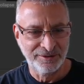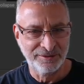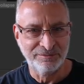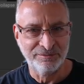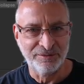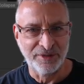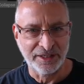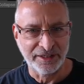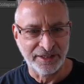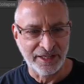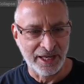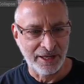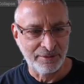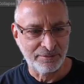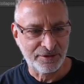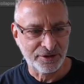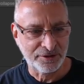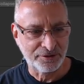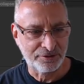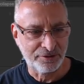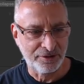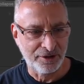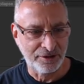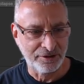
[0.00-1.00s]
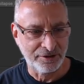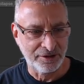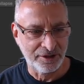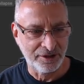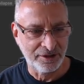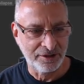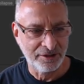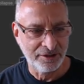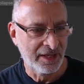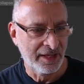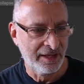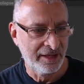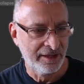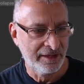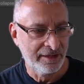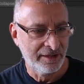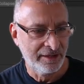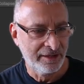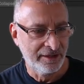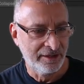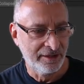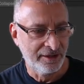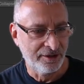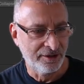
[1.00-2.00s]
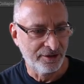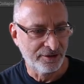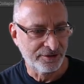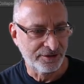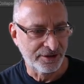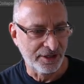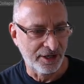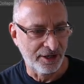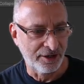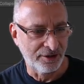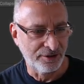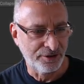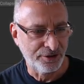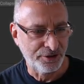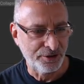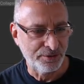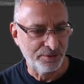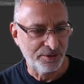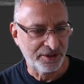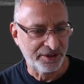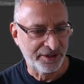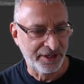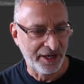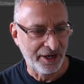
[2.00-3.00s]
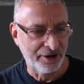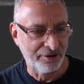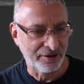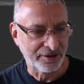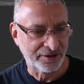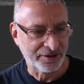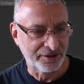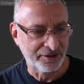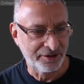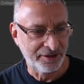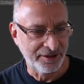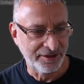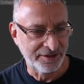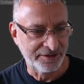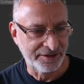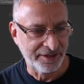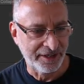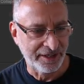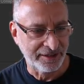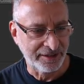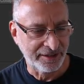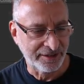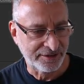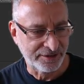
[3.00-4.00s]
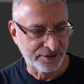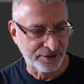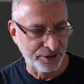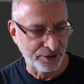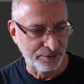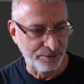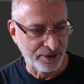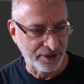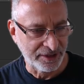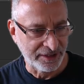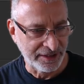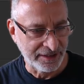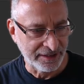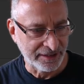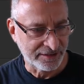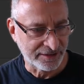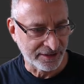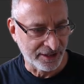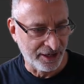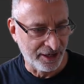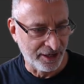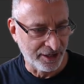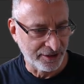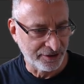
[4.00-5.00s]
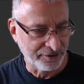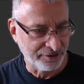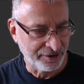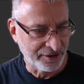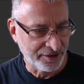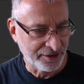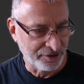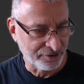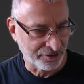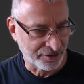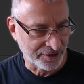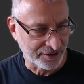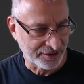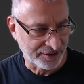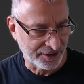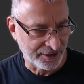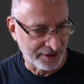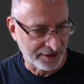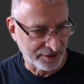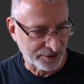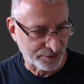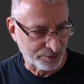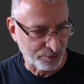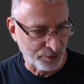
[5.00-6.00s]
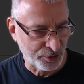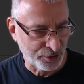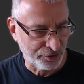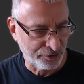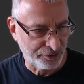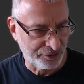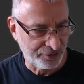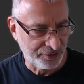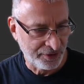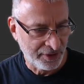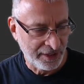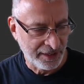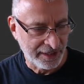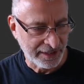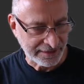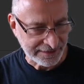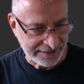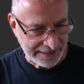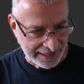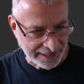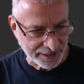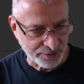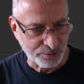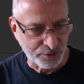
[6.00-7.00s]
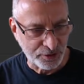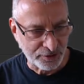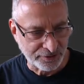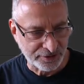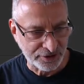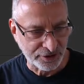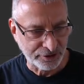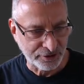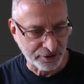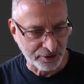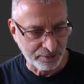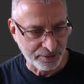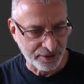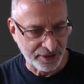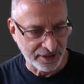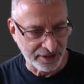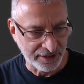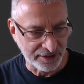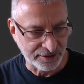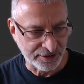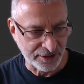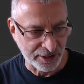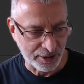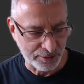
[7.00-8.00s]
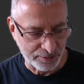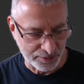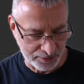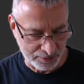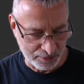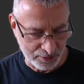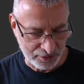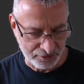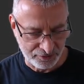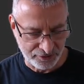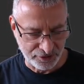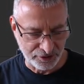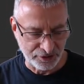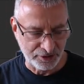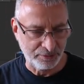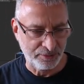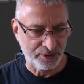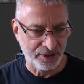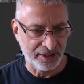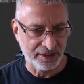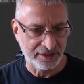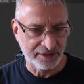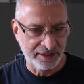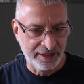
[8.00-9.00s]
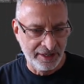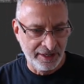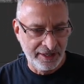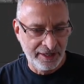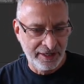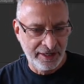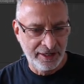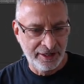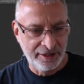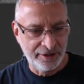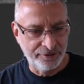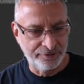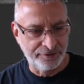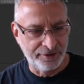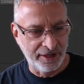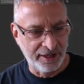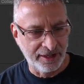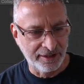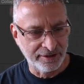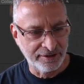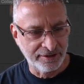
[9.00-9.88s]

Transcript: game controller. Here's our human character. He's standing still, but he is idling. You can see his head moves a little bit, his arms move a little bit. If I